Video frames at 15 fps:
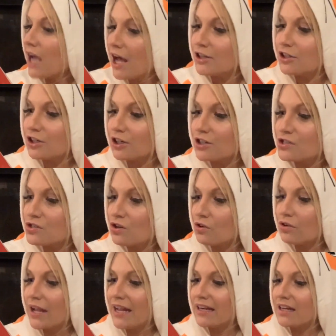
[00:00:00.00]
under
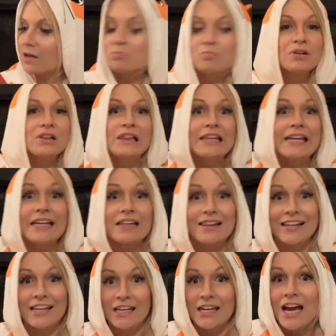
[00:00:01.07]
so it
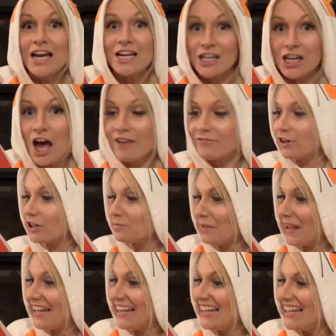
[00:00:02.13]
completely covered
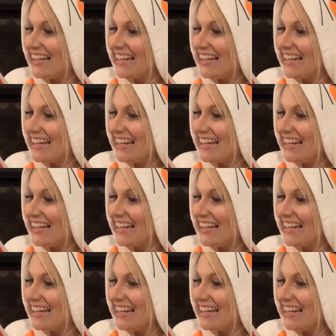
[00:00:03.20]
me.